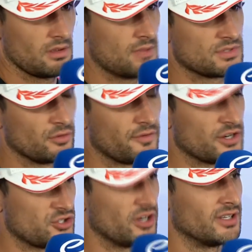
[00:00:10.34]
I'm still
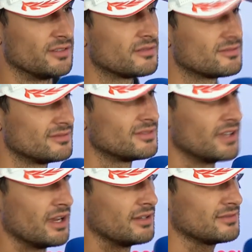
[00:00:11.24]
frustrated.
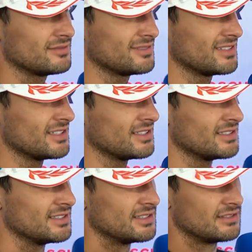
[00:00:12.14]
Yeah.
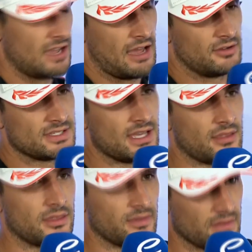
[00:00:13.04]
Honestly,
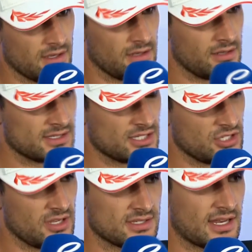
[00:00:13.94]
I think the
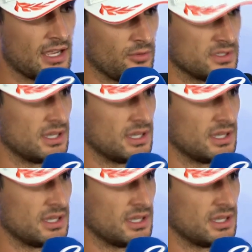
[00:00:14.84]
decision yesterday was